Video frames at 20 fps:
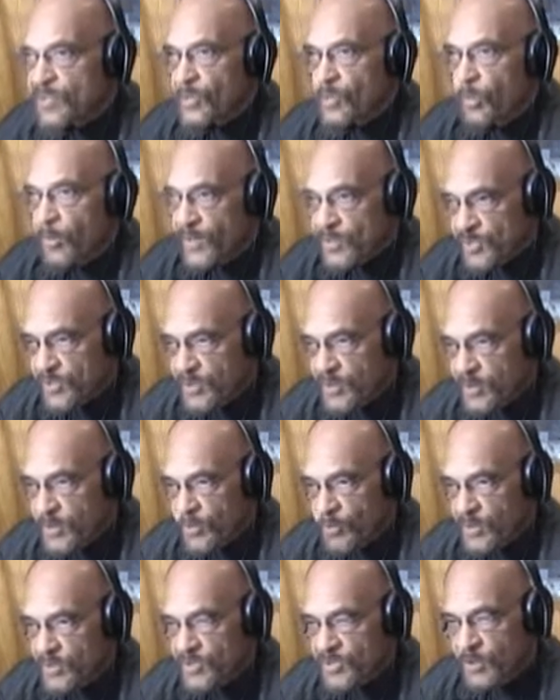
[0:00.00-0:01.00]
the question,
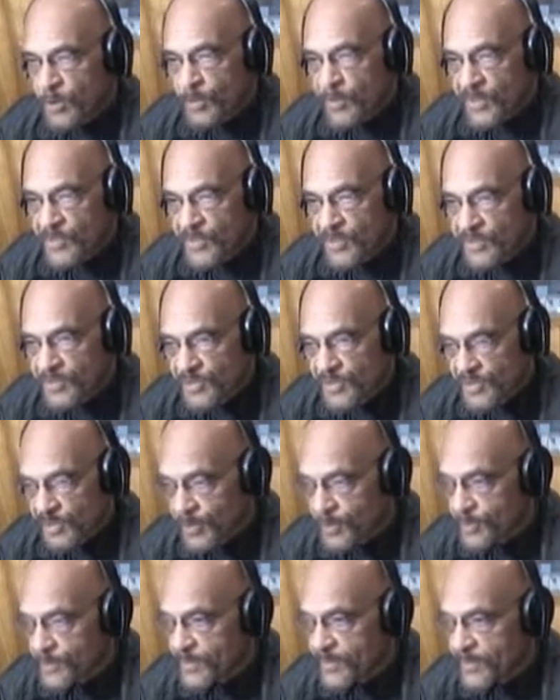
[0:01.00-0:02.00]
with so much
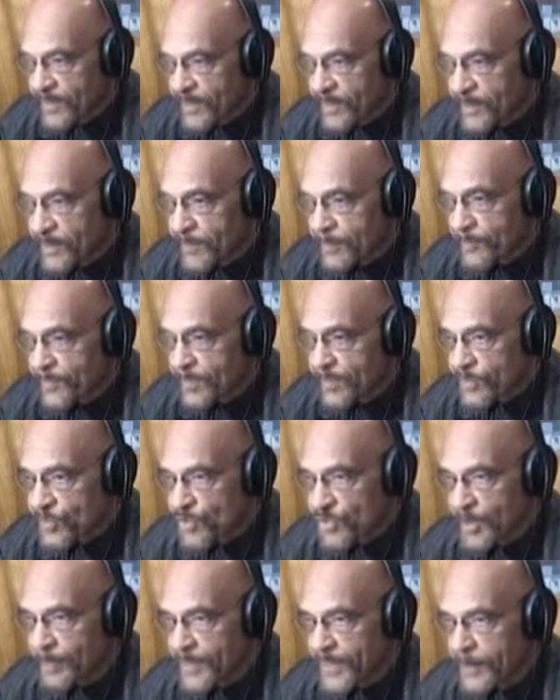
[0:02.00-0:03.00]
concern now among
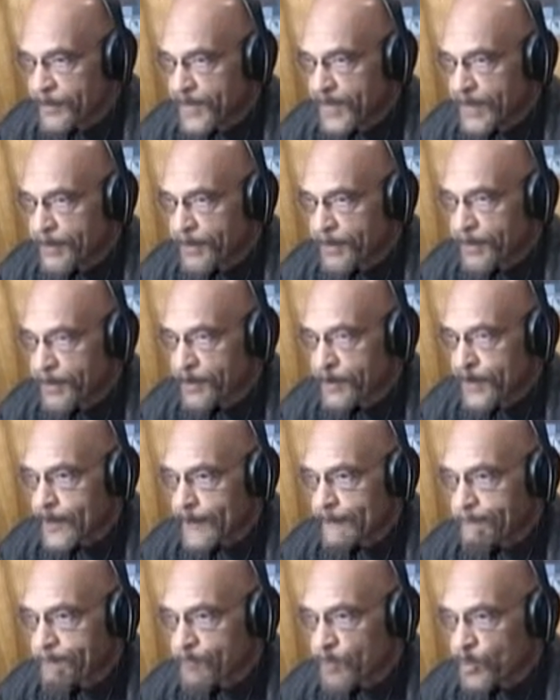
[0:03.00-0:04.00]
so many
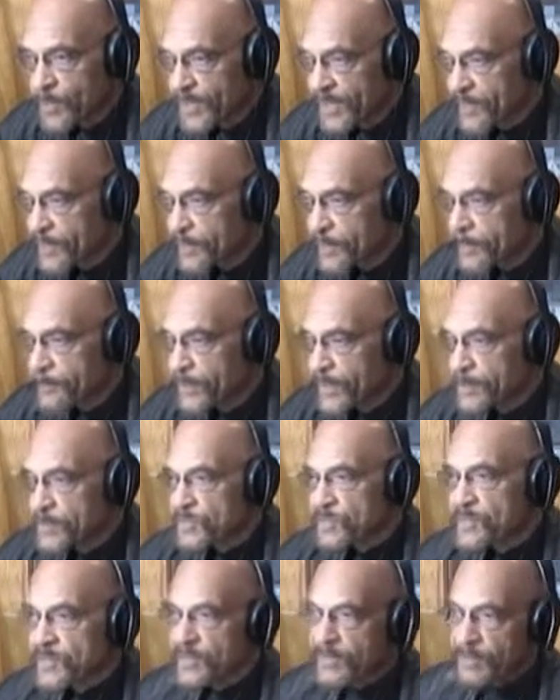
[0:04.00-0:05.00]
people within the
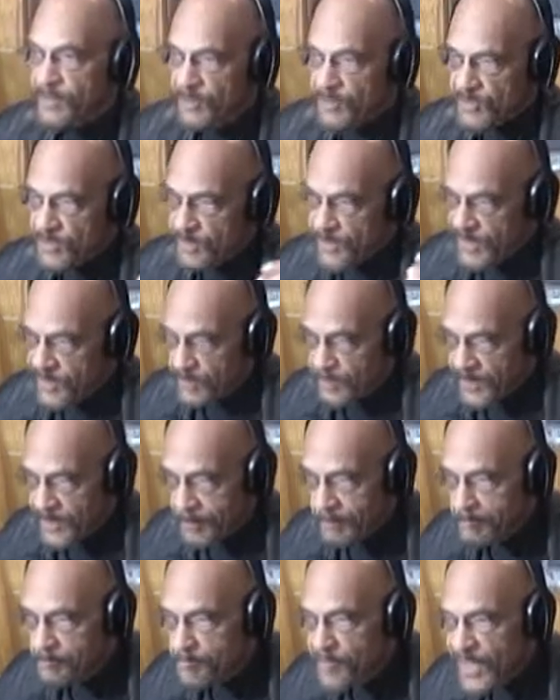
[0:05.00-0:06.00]
community, and also that's been a
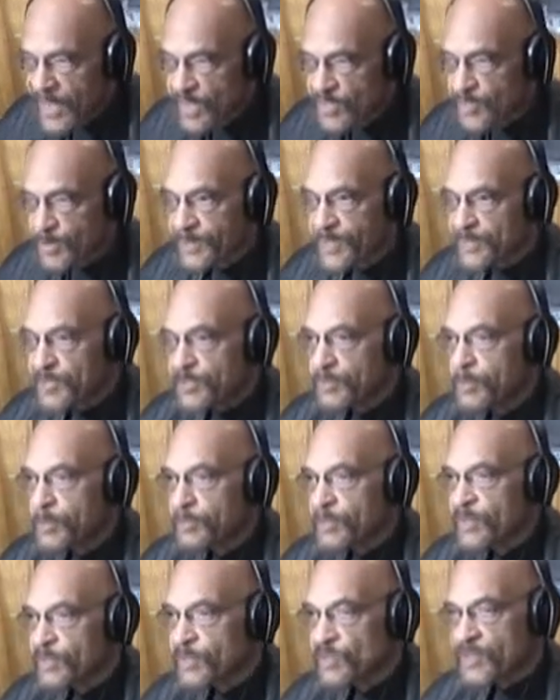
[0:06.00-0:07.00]
major issue
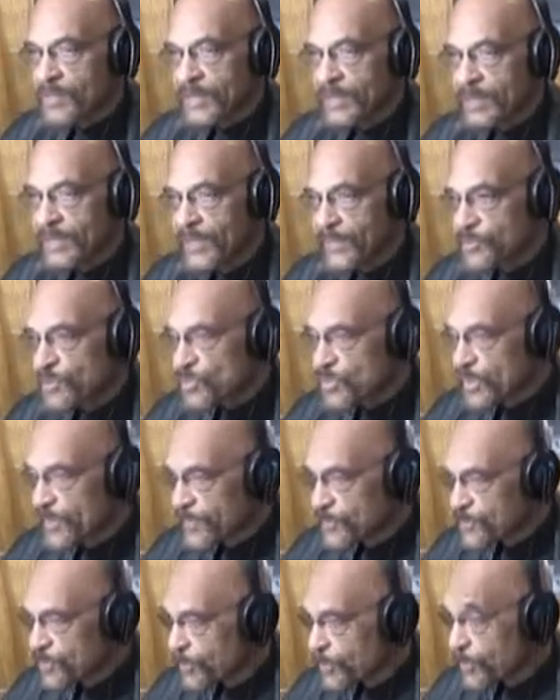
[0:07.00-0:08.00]
among state
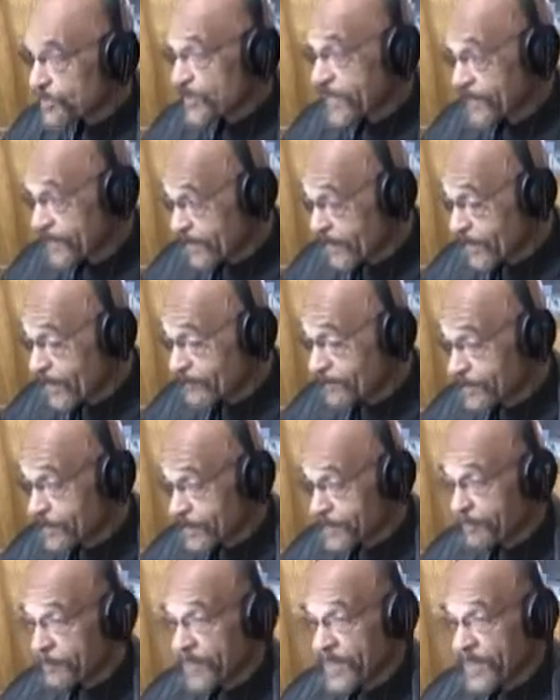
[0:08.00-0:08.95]
legislators and the governor,